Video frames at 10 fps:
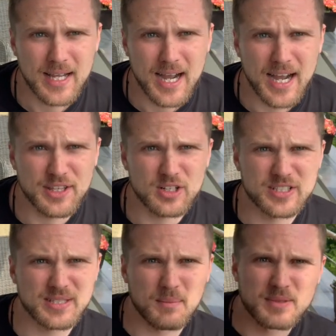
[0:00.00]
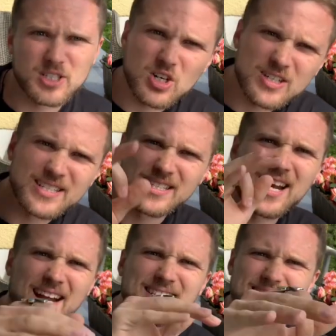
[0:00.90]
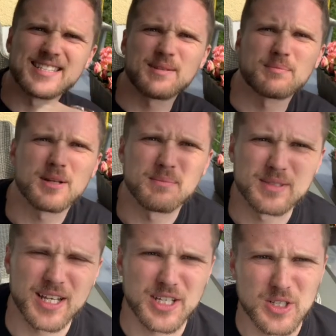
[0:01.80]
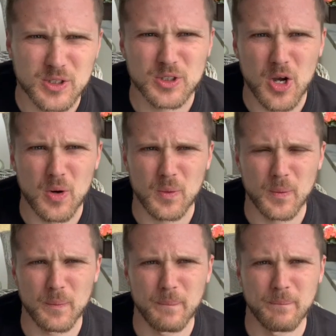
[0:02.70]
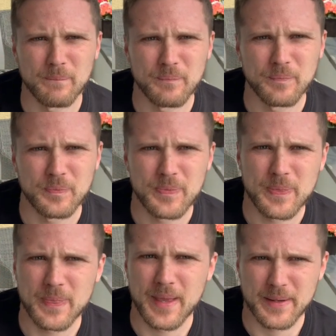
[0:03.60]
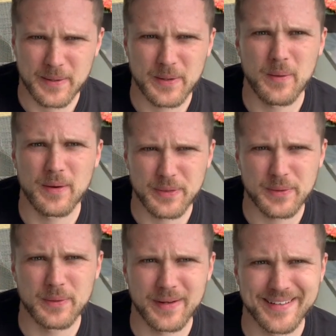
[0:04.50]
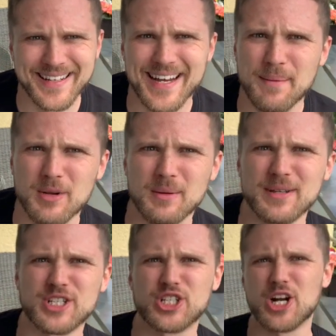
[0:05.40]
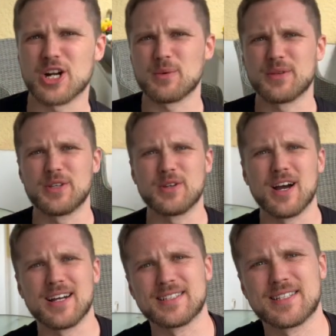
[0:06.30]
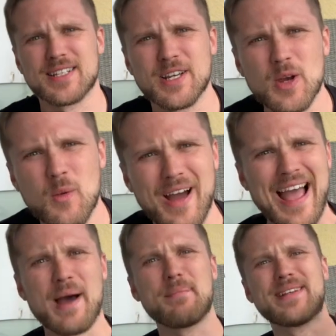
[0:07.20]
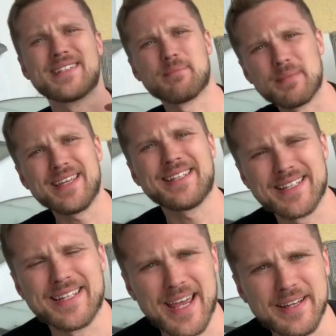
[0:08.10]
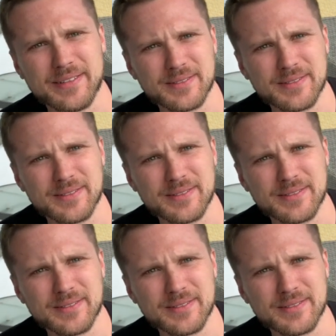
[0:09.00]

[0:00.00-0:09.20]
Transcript: uh, there's some certain signs and symptoms that you'll know that you're going through it. And I'm going to be sharing with you guys what happened to me today